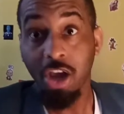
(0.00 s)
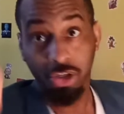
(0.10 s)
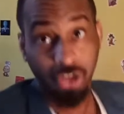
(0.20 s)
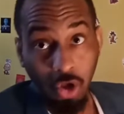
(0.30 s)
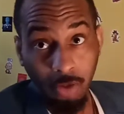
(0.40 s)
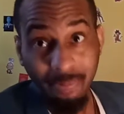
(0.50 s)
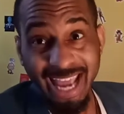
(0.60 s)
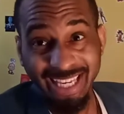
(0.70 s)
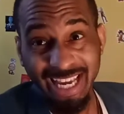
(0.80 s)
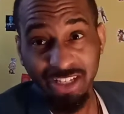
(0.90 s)
You'll
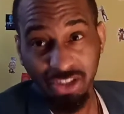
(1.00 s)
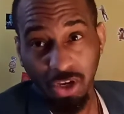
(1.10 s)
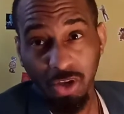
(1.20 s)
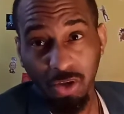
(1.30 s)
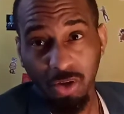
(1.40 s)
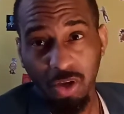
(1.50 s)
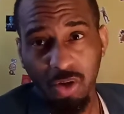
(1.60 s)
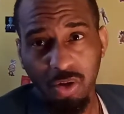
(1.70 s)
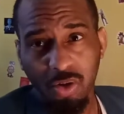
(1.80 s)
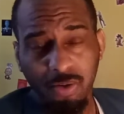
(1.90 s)
make it
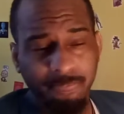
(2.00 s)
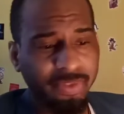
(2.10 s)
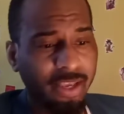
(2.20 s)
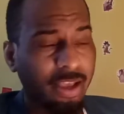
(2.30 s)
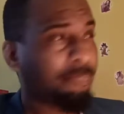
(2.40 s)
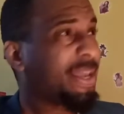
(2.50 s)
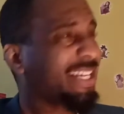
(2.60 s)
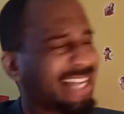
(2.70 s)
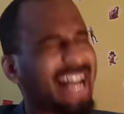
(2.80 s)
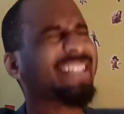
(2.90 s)
too,
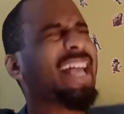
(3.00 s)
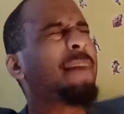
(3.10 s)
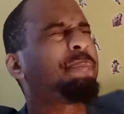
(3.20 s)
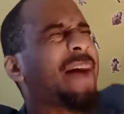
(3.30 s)
because I